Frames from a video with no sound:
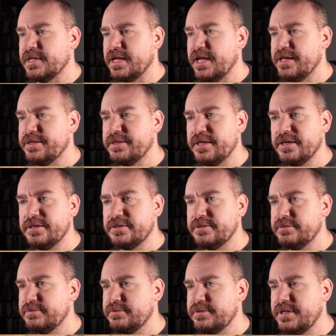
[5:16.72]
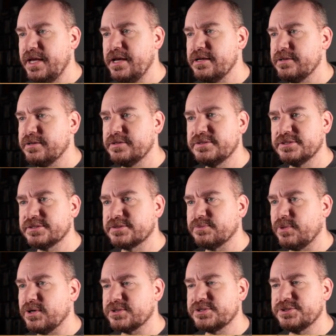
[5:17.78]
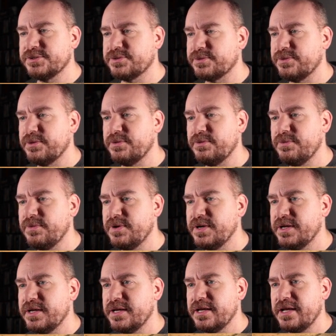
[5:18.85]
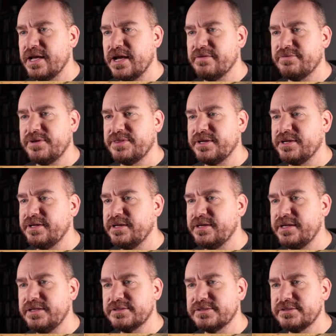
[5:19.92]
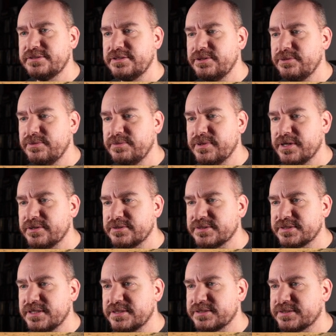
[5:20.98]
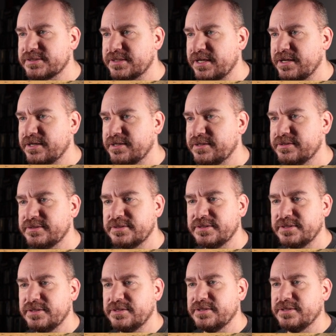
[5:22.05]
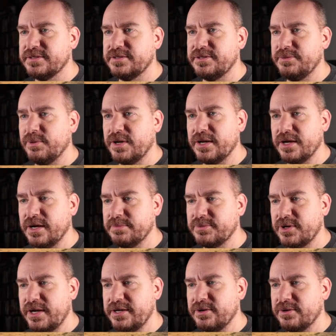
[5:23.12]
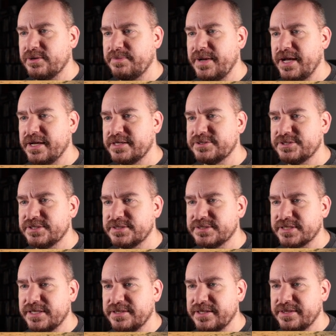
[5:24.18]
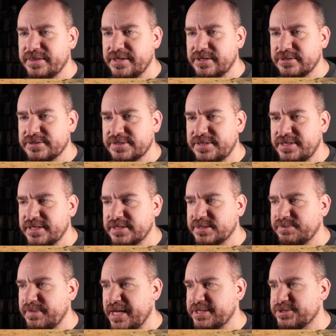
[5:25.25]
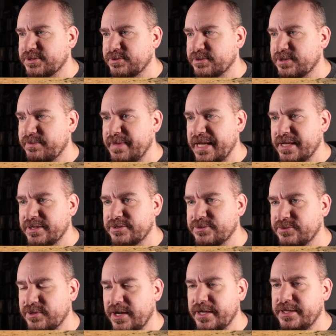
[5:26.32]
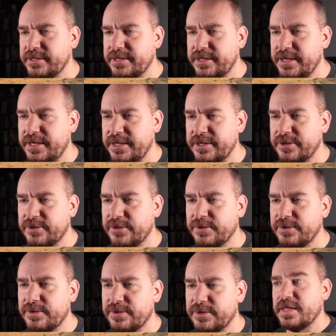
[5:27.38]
and then, yeah, it just walks you through everything you need to do. There's this, uh, you want to upgrade all your packages, and then there's this magical command right here